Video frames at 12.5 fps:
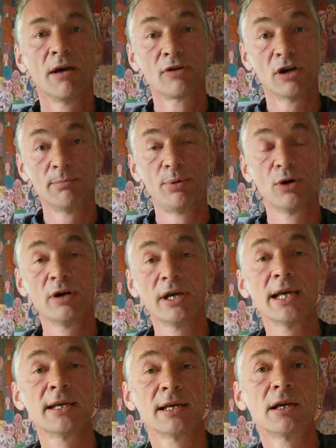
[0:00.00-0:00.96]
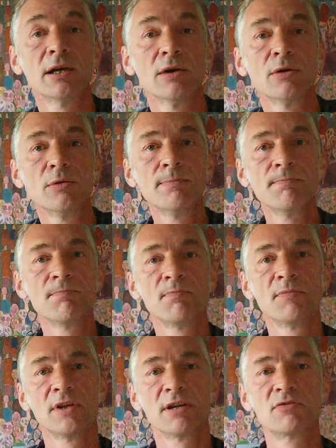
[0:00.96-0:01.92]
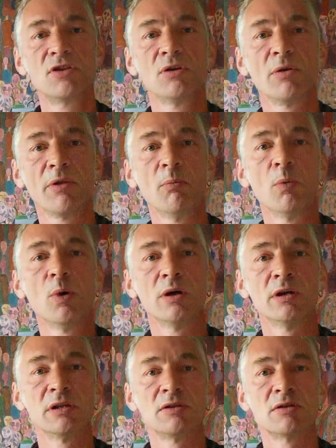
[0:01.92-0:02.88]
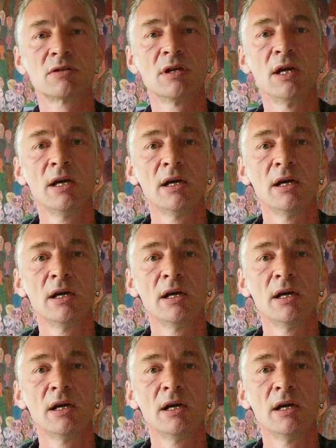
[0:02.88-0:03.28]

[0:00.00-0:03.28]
I've got a boy and a girl. I've taught them words.